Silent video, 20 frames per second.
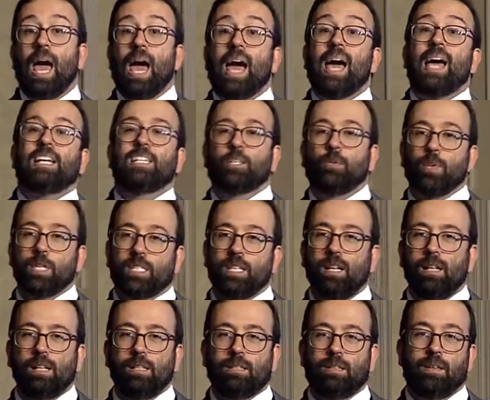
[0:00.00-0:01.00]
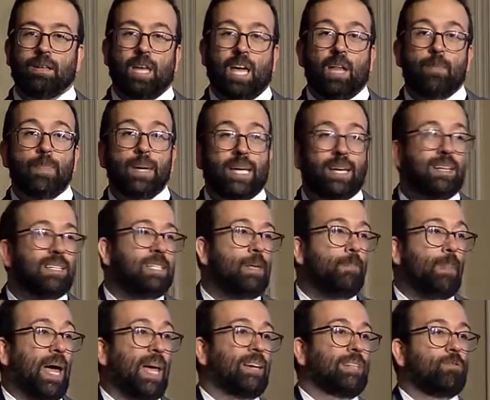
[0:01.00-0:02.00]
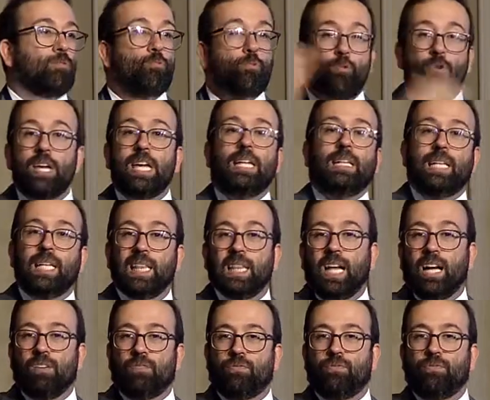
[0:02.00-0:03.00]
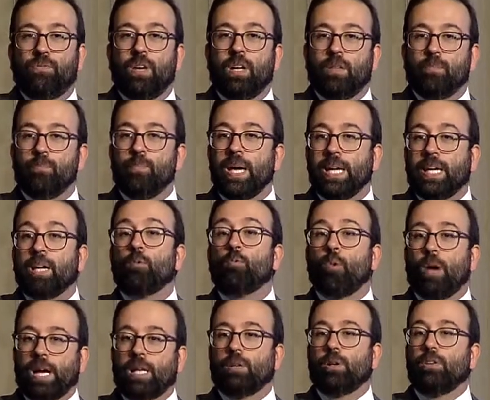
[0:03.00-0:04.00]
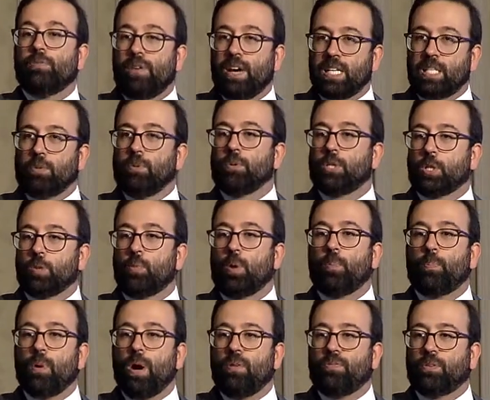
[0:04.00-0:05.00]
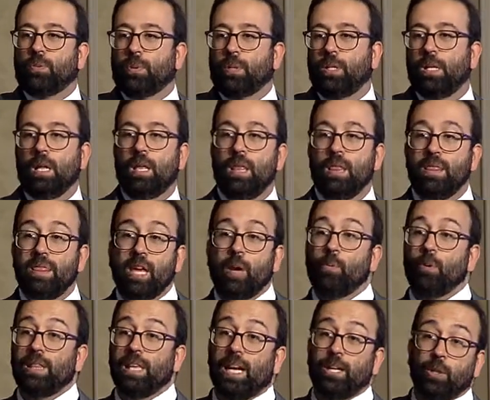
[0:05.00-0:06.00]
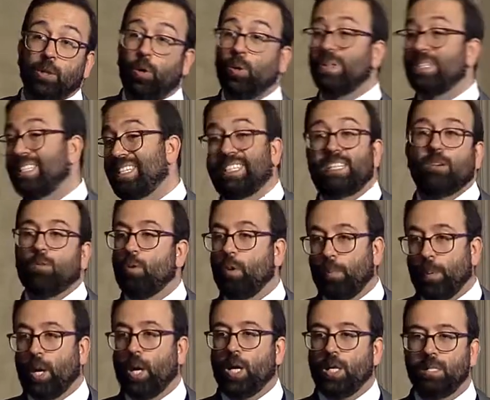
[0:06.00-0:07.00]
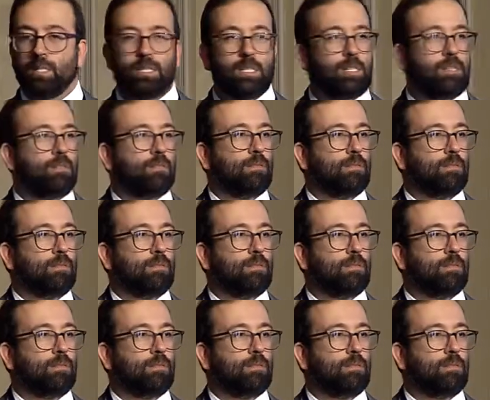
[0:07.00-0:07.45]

As a result, and because the banks really love making regular investment, which is more profitable, they would like to hold zero bonds,